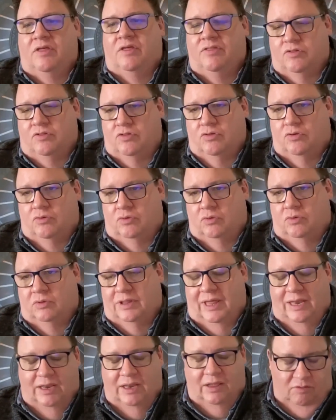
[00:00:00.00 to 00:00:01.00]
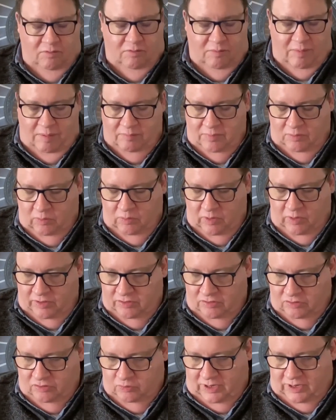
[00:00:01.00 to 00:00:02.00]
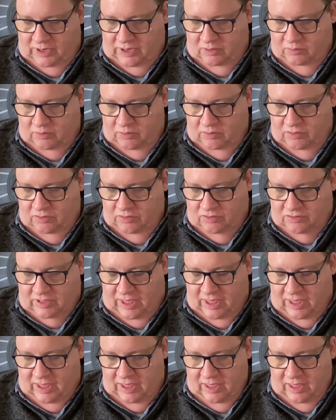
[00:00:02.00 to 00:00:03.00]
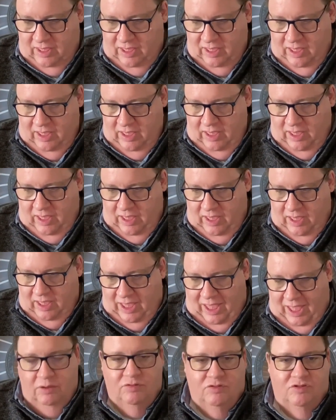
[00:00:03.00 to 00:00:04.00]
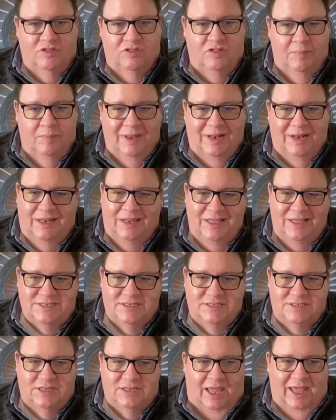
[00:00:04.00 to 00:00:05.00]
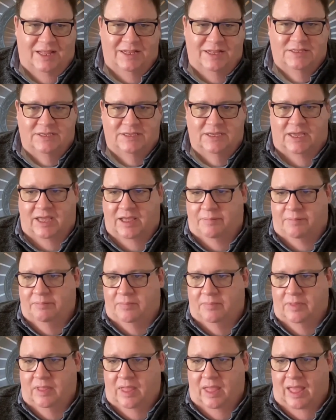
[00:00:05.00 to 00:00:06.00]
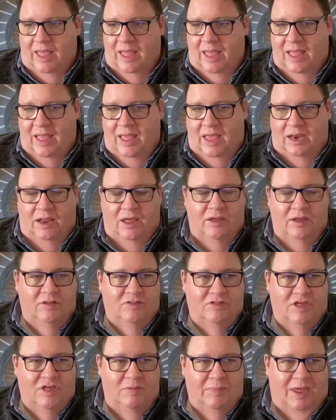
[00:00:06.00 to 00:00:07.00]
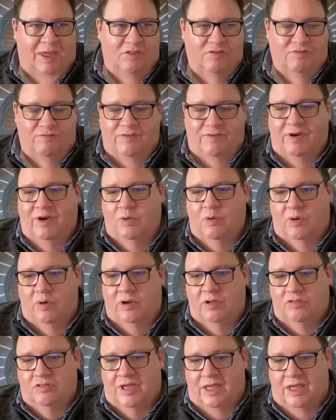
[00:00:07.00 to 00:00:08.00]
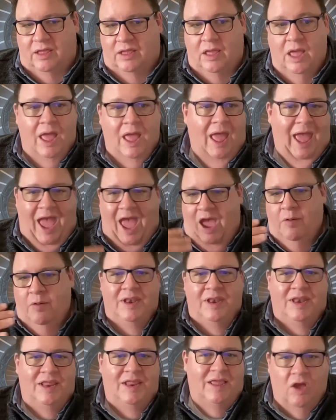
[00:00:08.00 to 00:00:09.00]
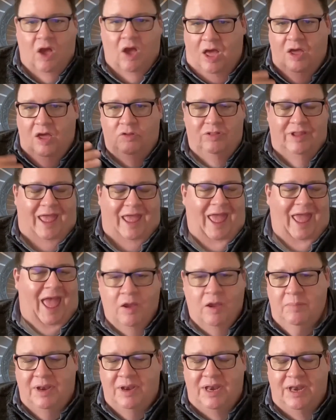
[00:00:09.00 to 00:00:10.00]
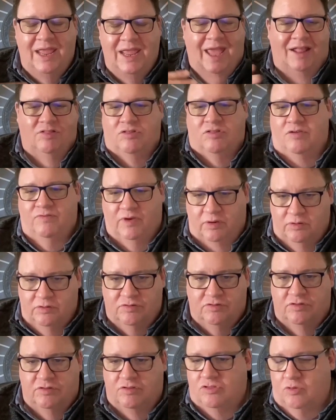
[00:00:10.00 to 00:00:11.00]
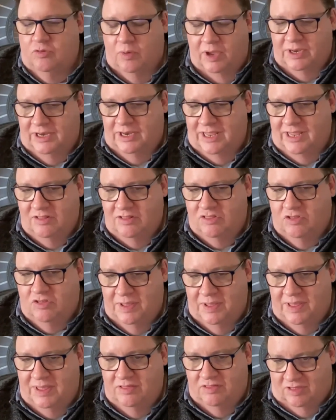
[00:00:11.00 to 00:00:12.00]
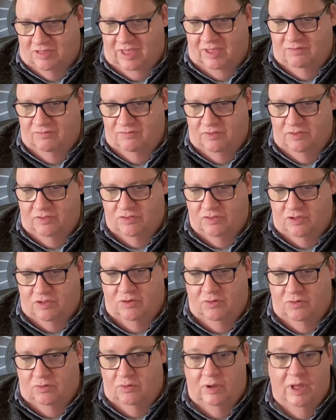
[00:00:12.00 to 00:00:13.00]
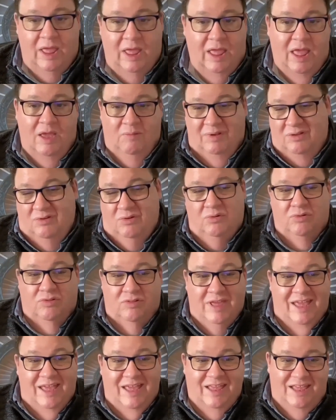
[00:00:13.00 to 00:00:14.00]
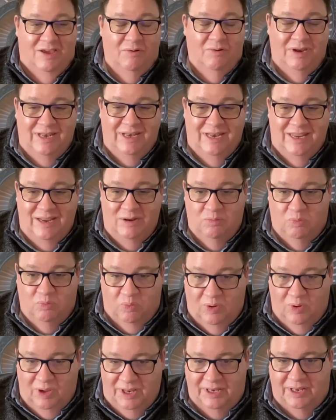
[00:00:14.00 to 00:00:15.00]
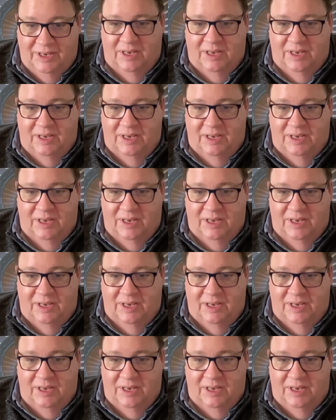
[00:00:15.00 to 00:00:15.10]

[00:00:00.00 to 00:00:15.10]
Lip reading: tool, and I remember once when I was out in the Middle East, I had an IT manager very worried, saying, how many antiviruses do I need to be safe and secure? Well, of course, you only need one